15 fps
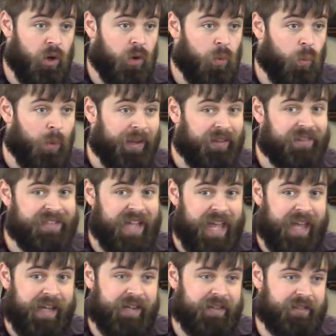will
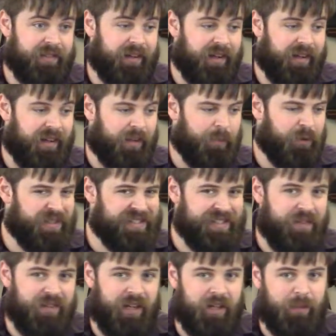take uh, about a
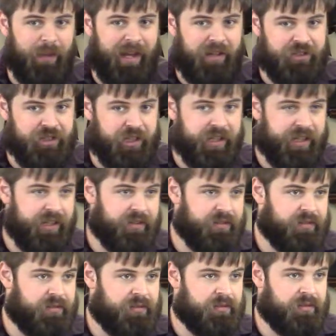700 mile journey.
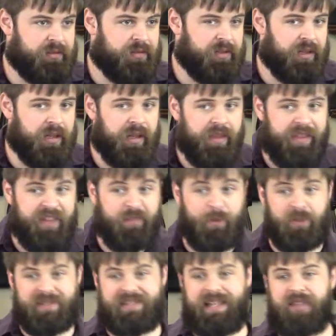They have
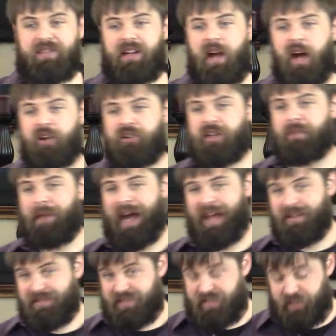about 700
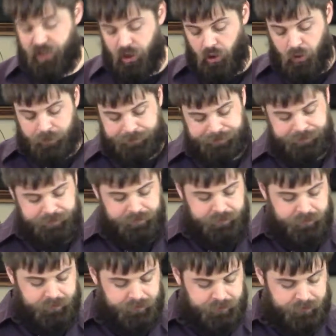miles to go.
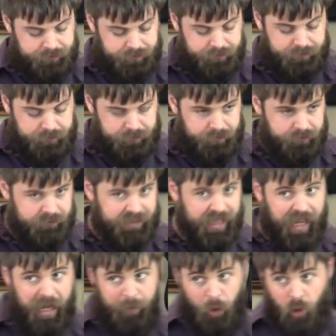
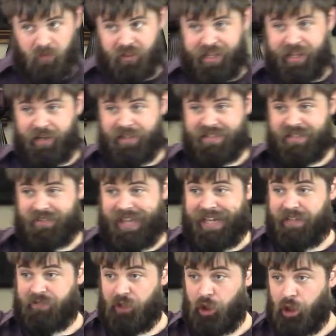Um, over here is the
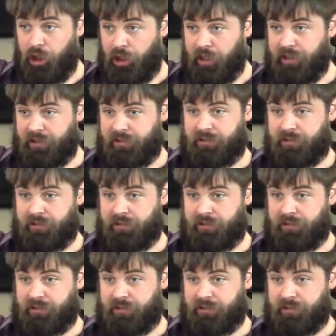land of Ur.